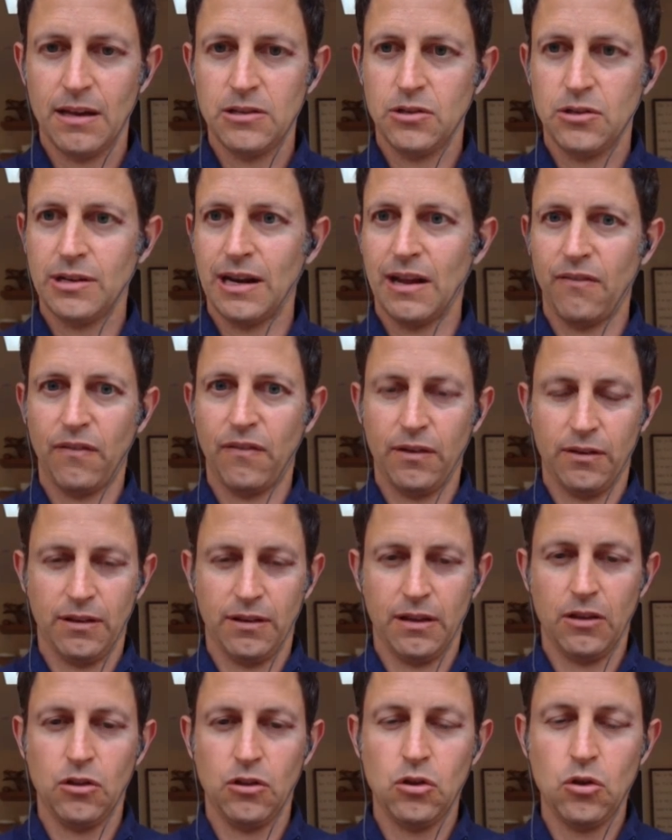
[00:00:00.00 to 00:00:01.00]
Can I feel?
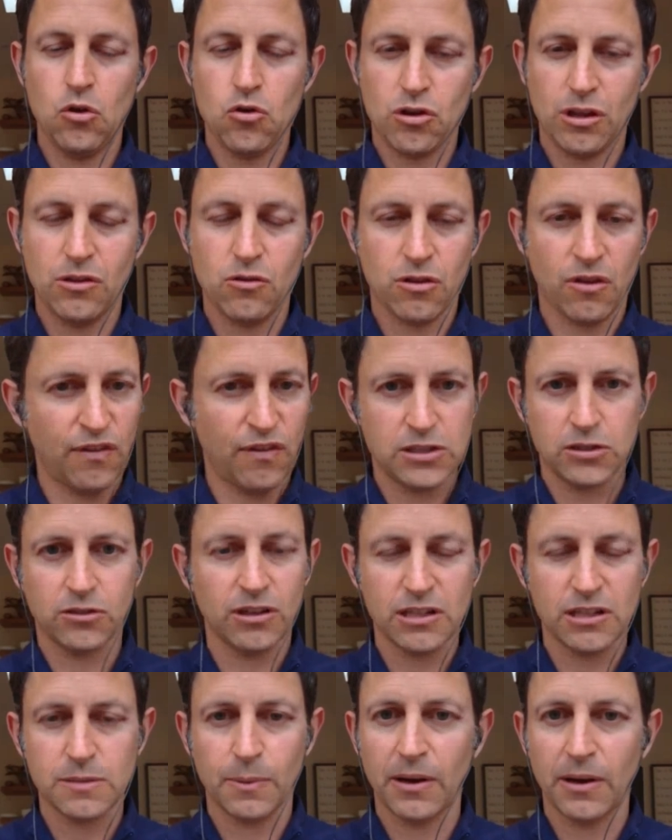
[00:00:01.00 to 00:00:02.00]
Usually there's a physical
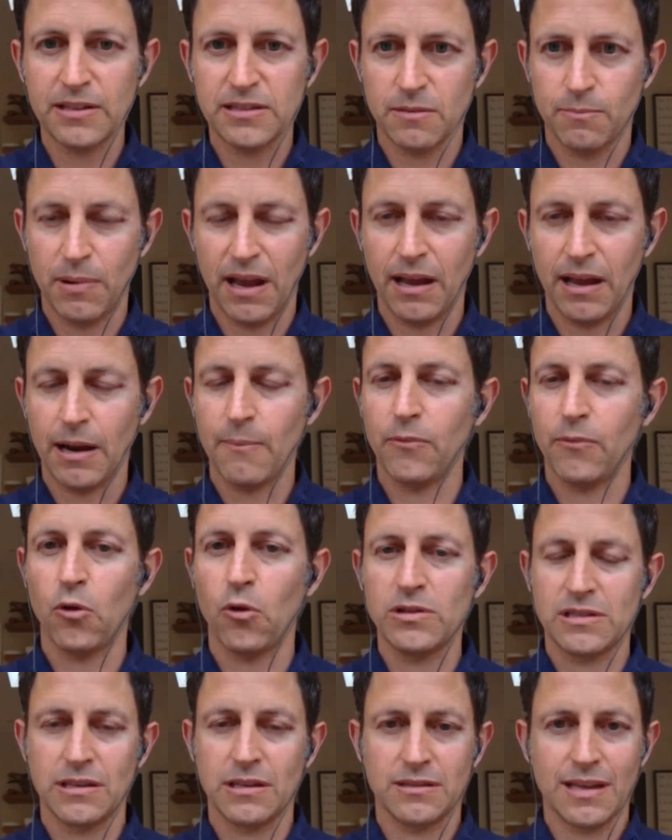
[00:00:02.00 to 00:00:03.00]
experience of pain. I'm
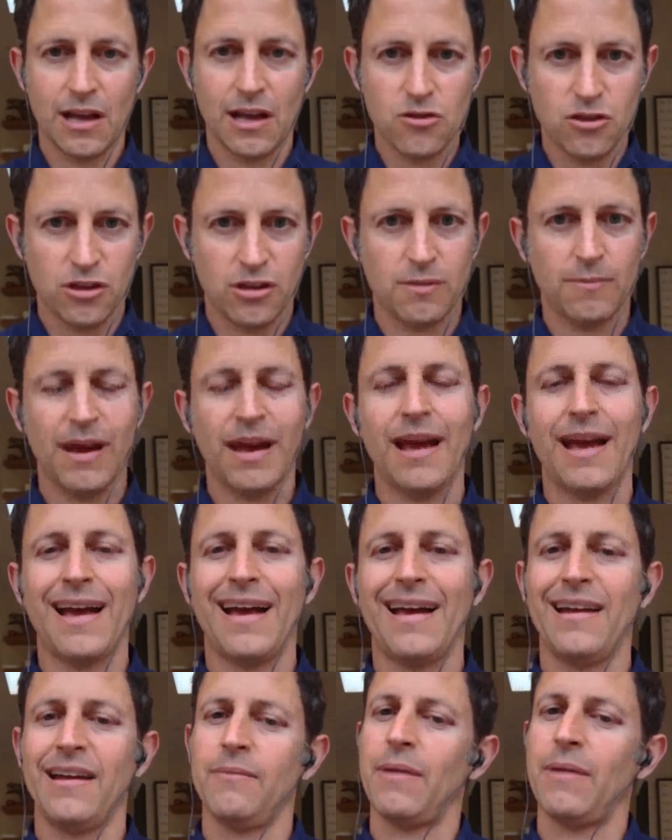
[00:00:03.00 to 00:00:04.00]
noticing tension in my
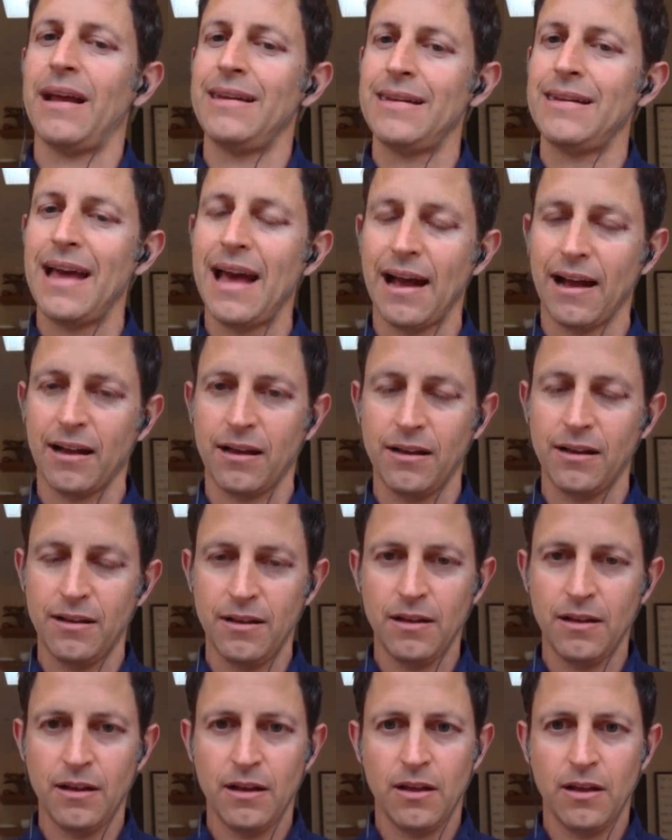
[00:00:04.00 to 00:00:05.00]
head, my neck.
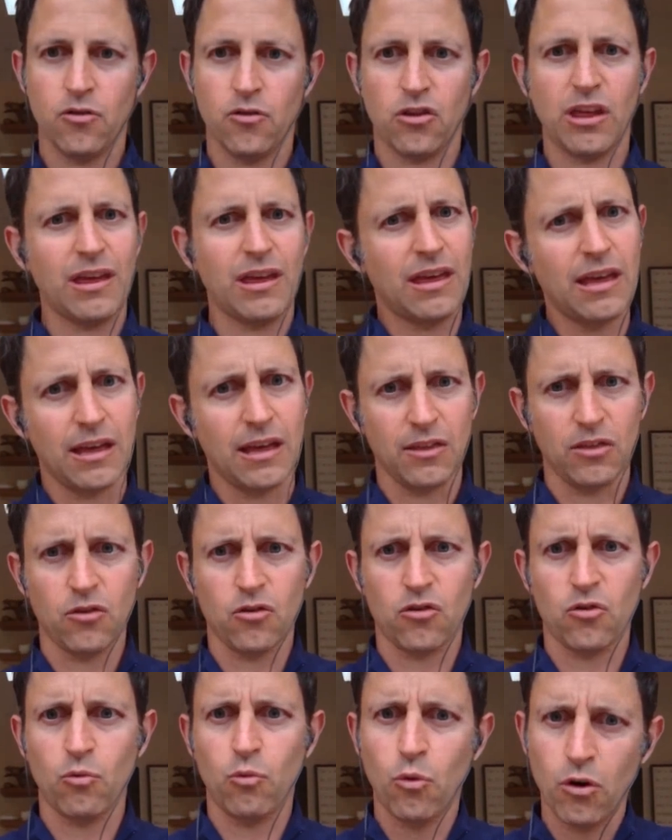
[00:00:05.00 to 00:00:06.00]
There's heat,
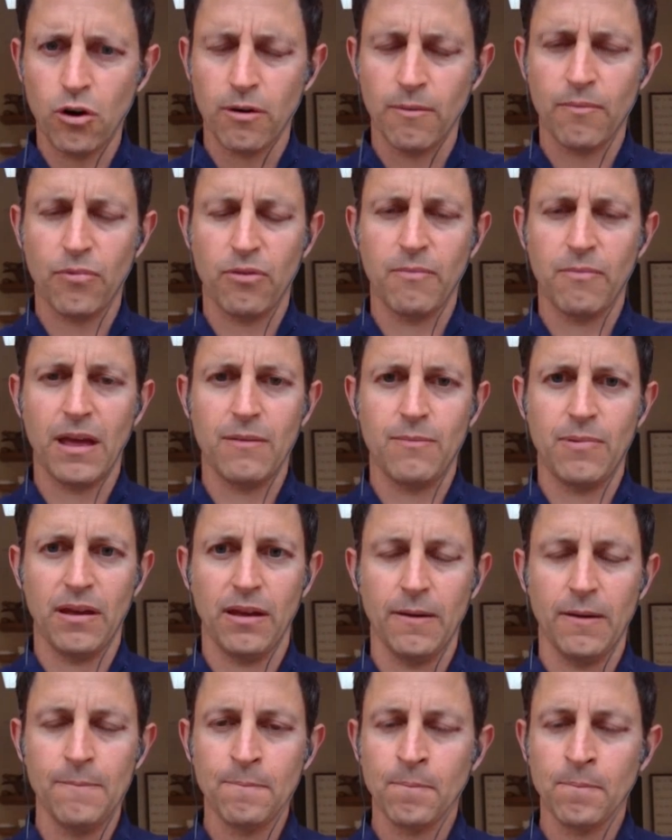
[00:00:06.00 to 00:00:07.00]
there's warmth maybe.